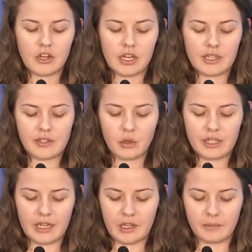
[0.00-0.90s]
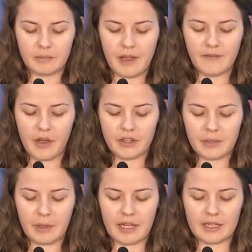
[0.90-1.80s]
During this ordeal, my
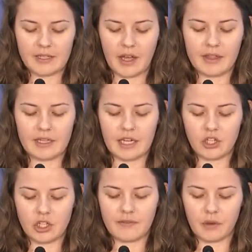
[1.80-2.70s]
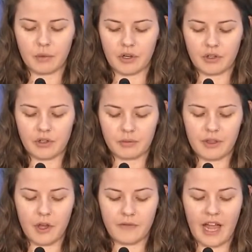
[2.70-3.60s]
father's plight has caught the attention of the world,
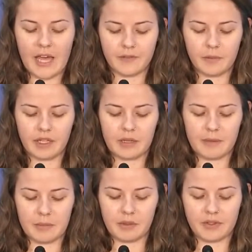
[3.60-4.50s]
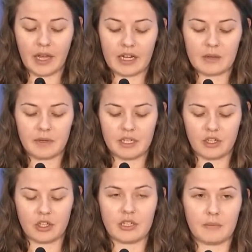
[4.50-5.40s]
with over half a million people signing a
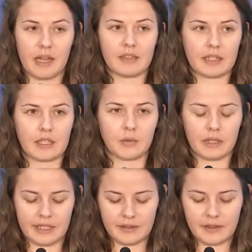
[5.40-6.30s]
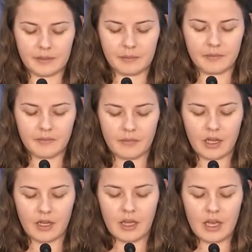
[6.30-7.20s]
petition demanding his release.
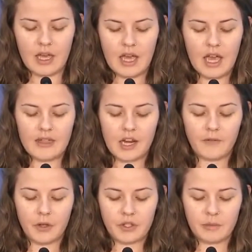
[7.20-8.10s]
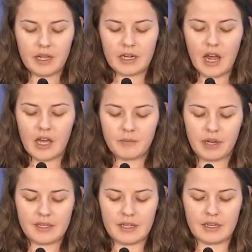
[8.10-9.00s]
There have also been an
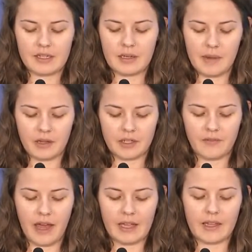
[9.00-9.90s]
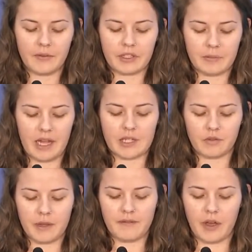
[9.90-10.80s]
unprecedented amount of high level
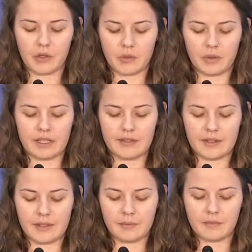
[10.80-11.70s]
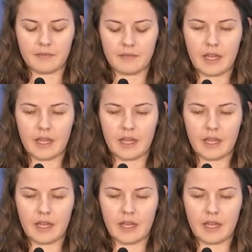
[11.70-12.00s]
demands for my father's release.